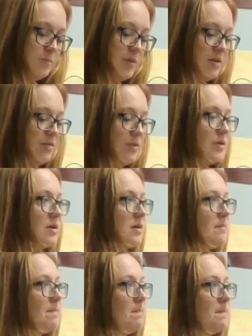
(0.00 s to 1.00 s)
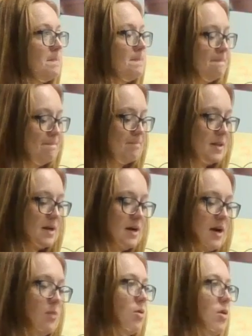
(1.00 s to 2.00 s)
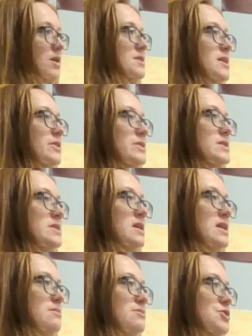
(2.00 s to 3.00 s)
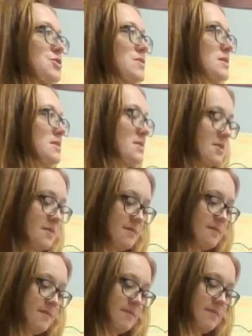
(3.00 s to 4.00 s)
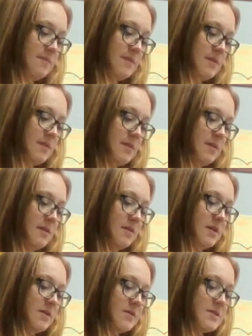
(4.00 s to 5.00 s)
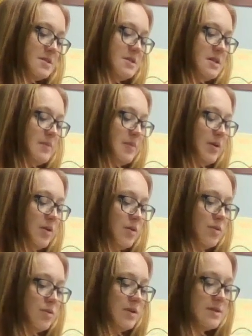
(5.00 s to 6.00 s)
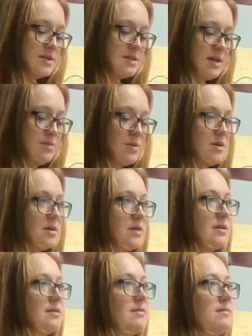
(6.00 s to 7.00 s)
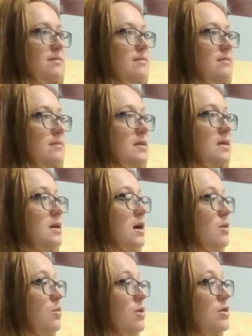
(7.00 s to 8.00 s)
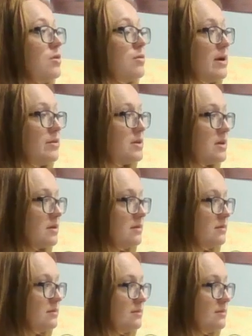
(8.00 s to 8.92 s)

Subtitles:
Part 4. I walk down the same street. There's a deep hole in the sidewalk. I walk around it.